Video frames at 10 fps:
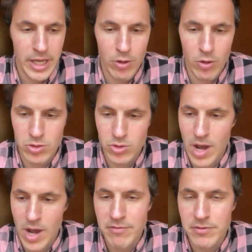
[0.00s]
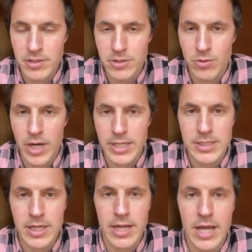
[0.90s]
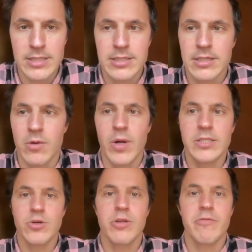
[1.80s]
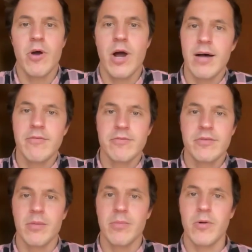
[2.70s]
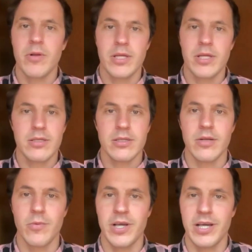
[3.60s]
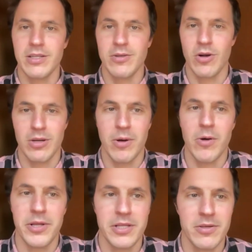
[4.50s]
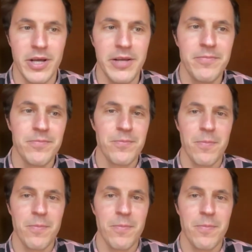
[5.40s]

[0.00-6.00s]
And also after, you guys can ask a question if you have about it, and we can talk about it, okay?